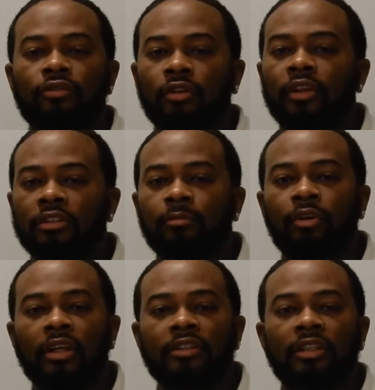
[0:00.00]
donation
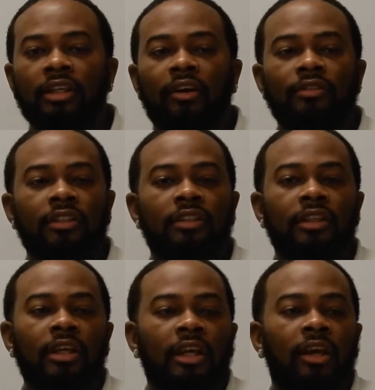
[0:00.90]
process, obviously,
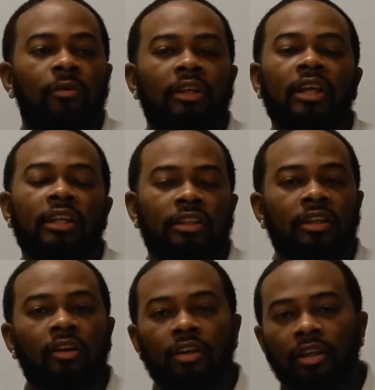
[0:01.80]
and we have to enter
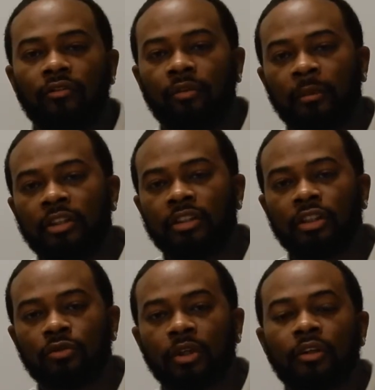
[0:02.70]
in all your information
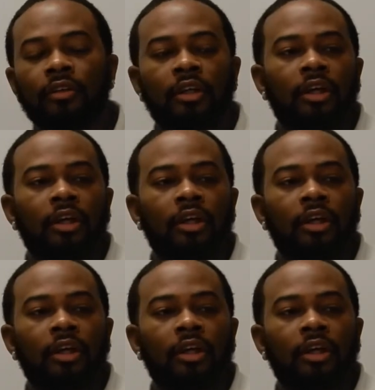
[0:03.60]
as well.